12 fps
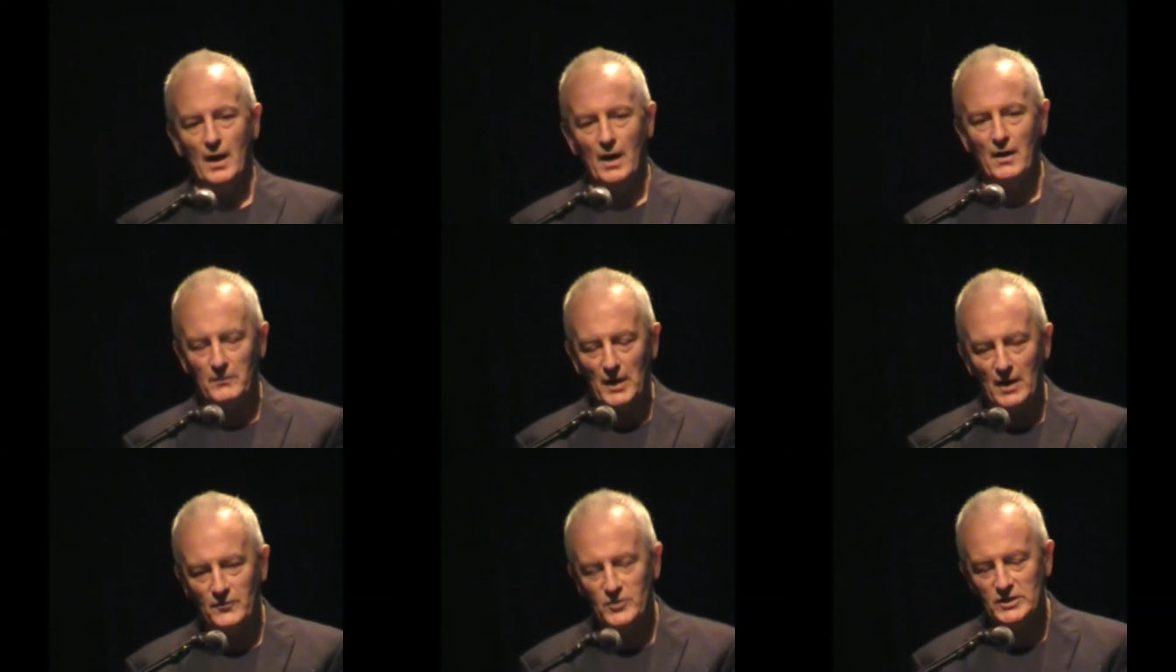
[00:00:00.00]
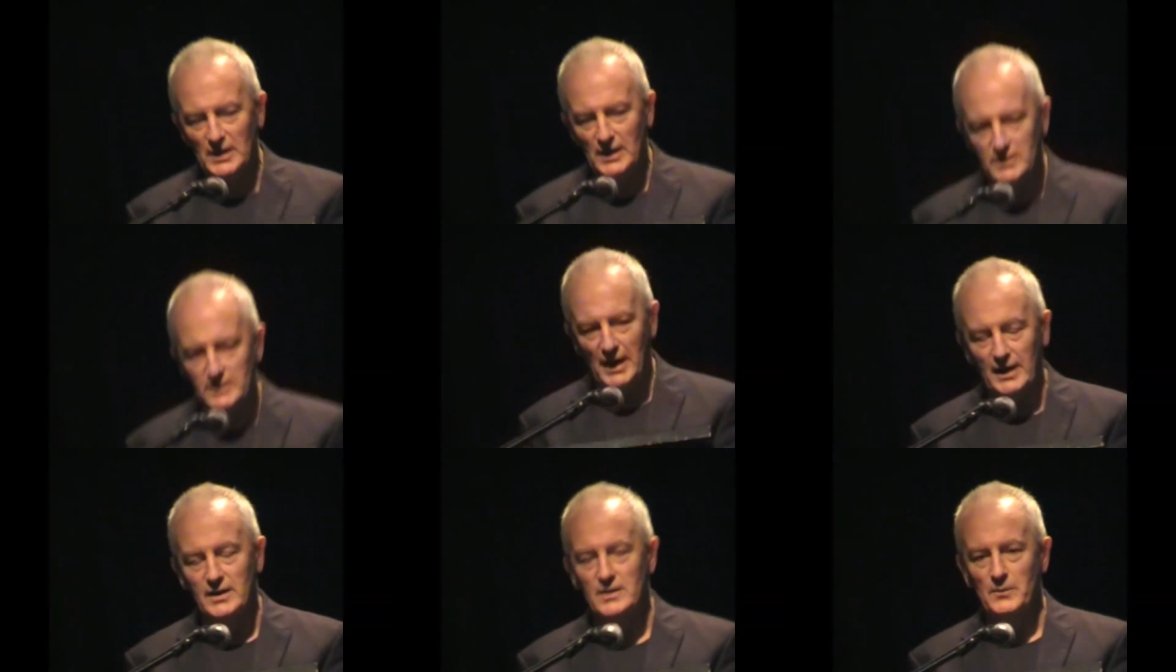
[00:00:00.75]
obviously its
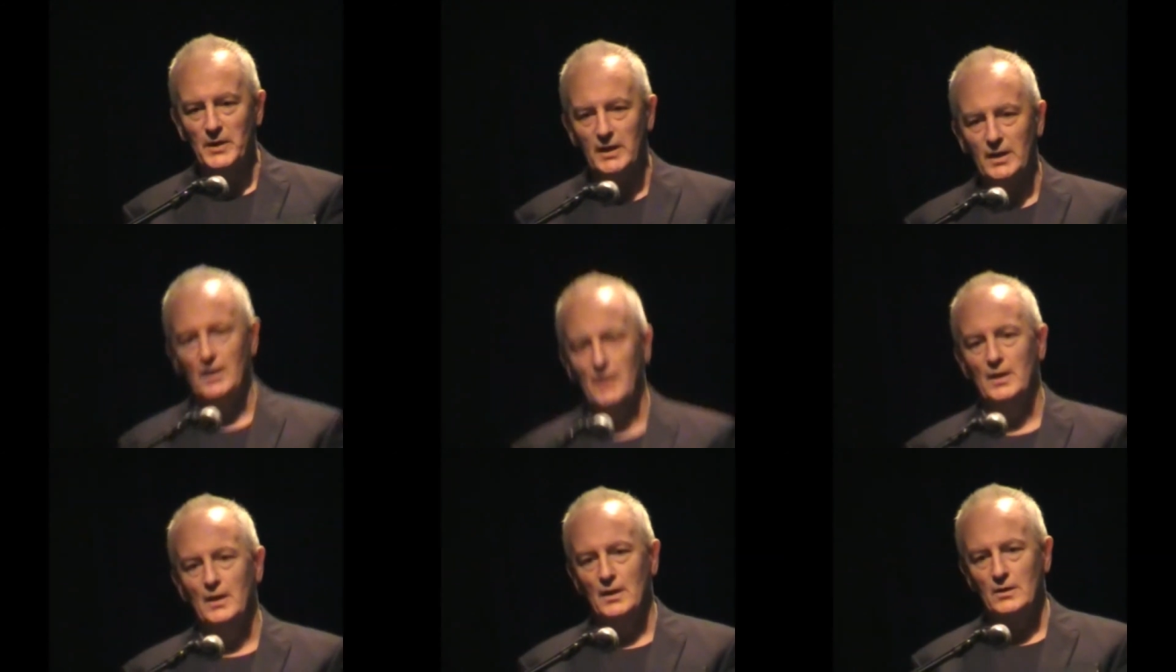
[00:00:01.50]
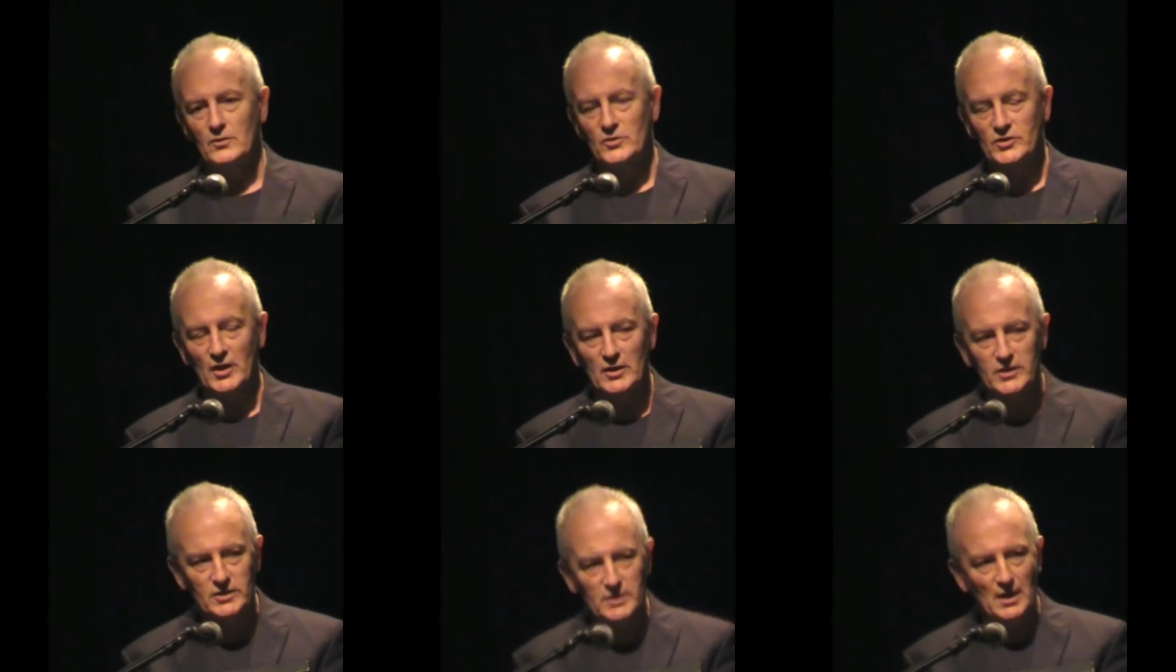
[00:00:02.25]
academic
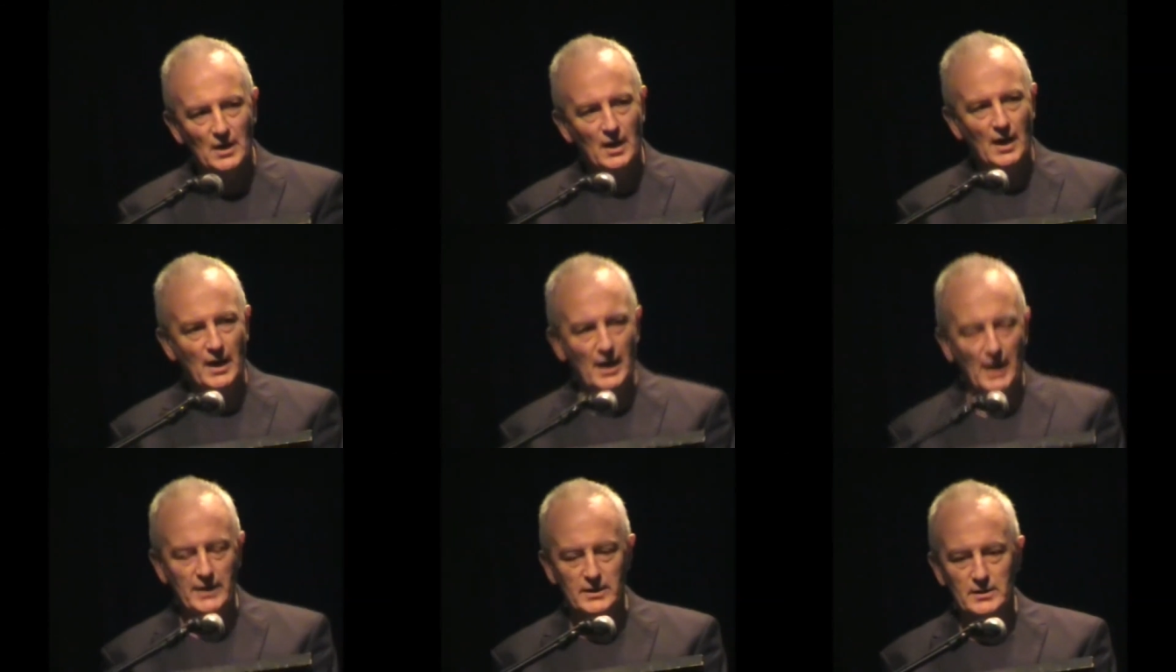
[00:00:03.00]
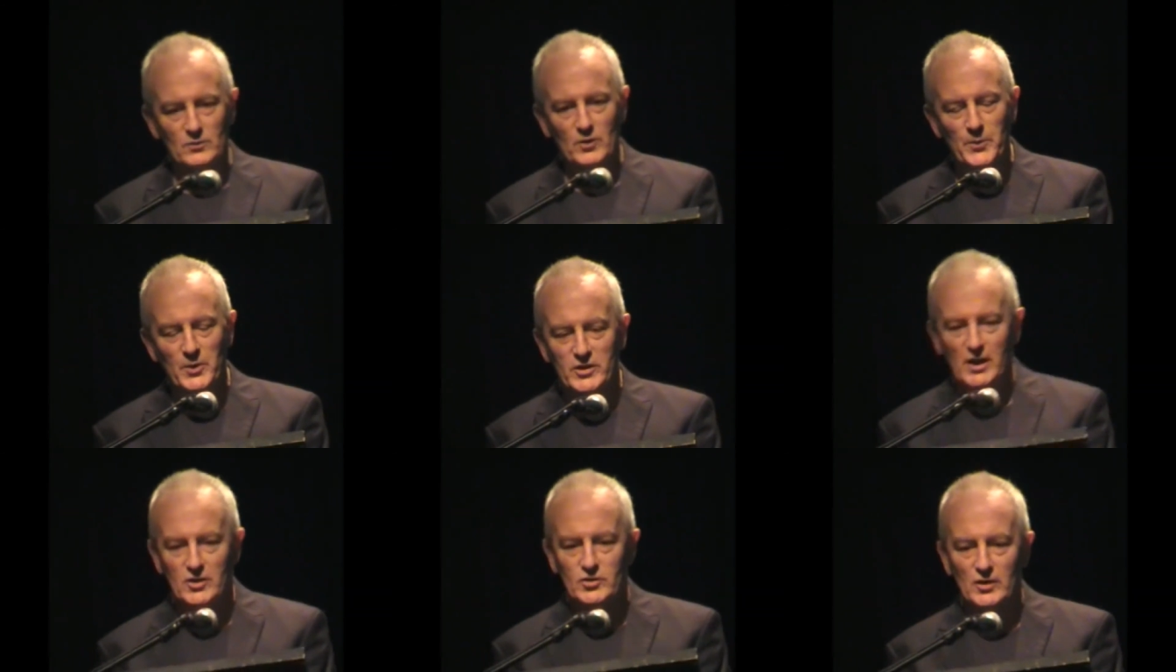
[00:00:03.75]
results and
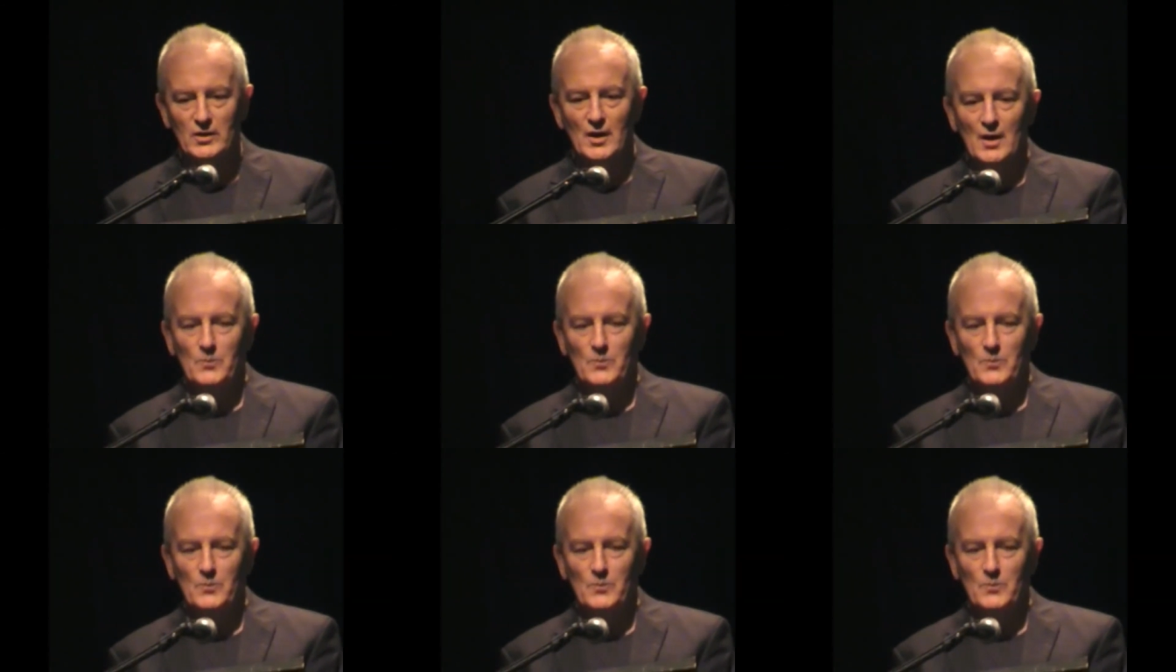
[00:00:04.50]
reputation,